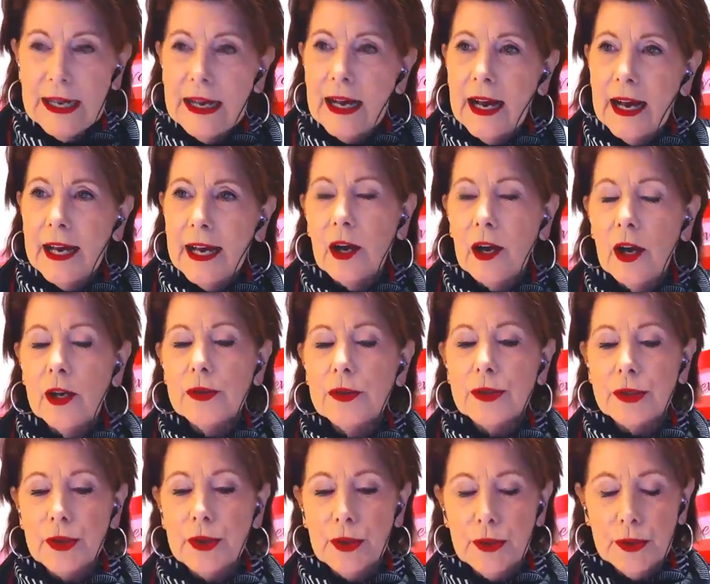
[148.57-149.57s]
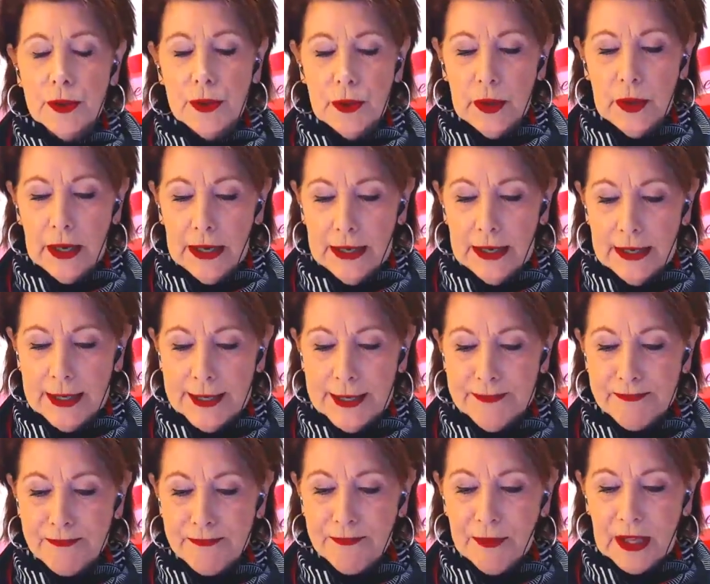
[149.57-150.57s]
I also
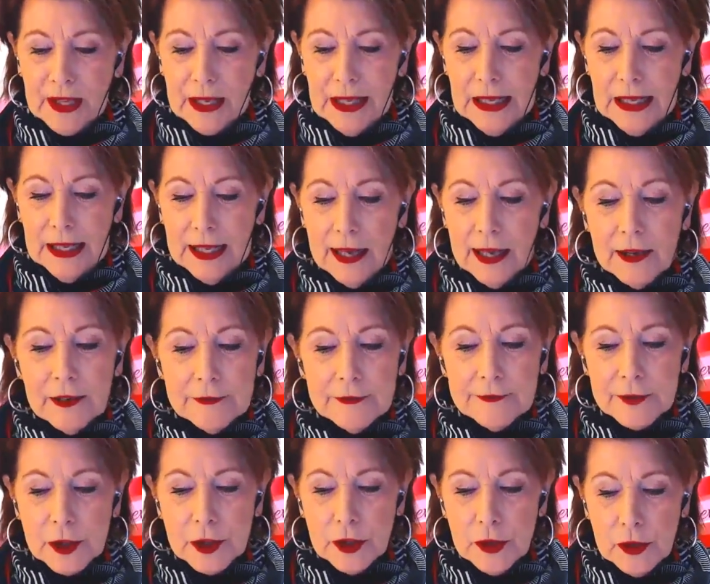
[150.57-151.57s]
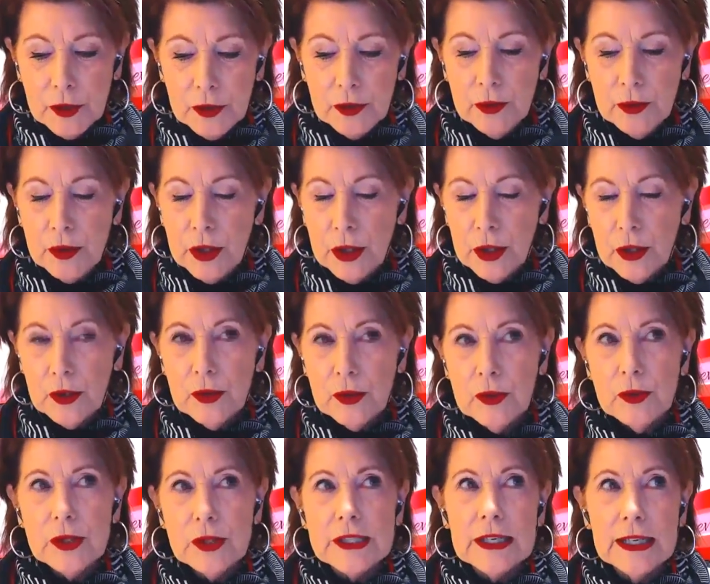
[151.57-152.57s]
love to
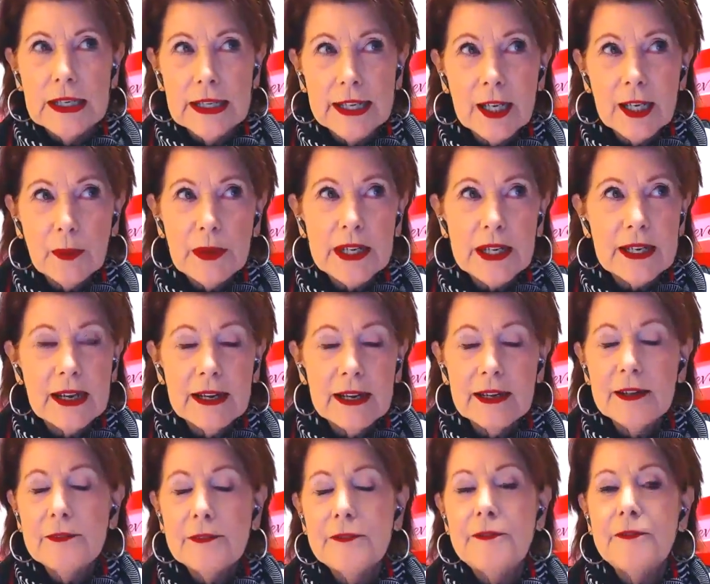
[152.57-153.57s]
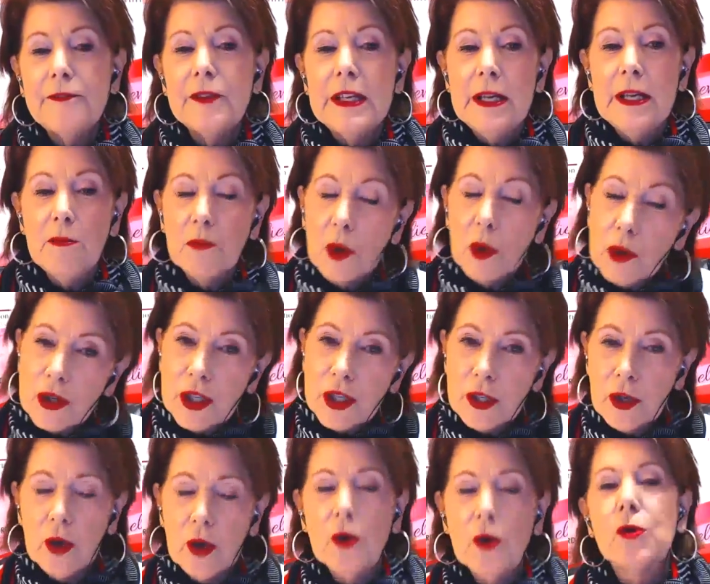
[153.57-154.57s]
use a little bit of emotion
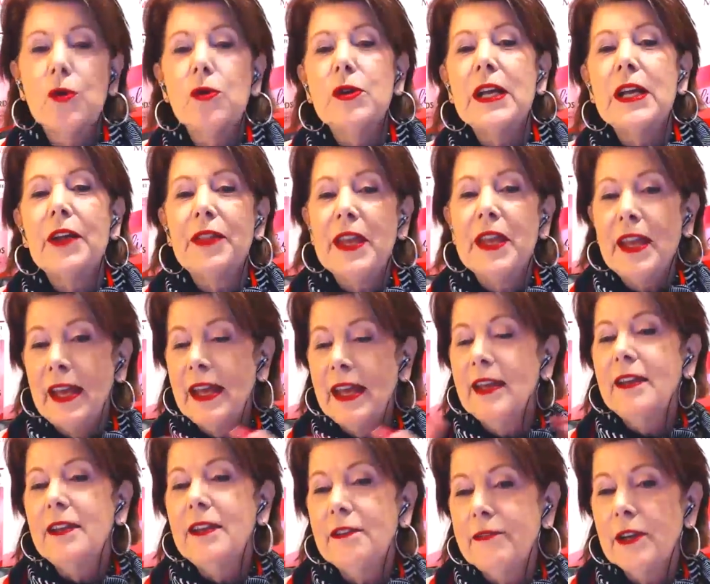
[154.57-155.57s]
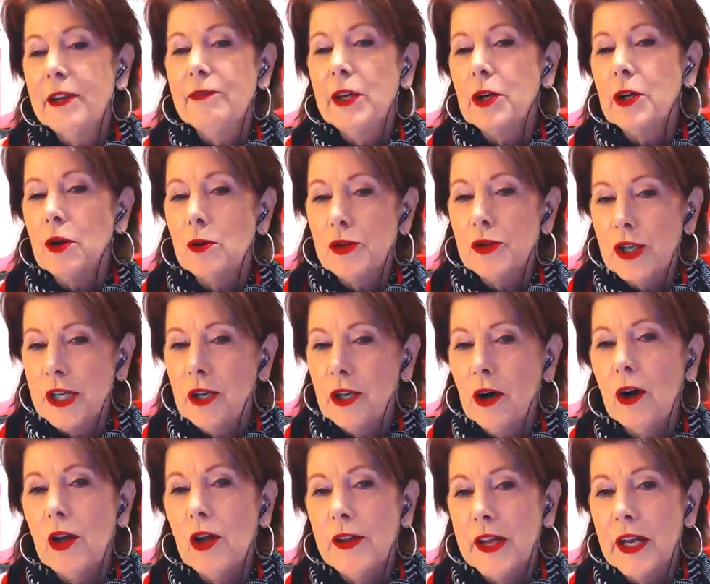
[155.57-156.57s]
code at the end of every coaching
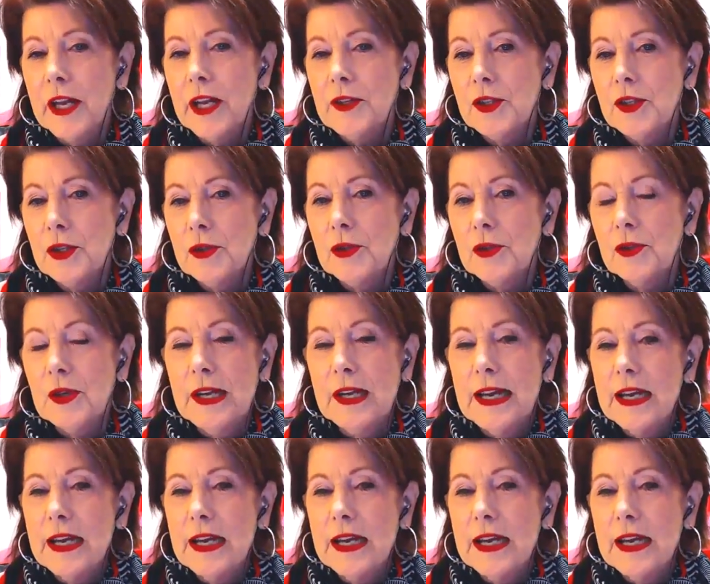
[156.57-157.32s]
call that I do.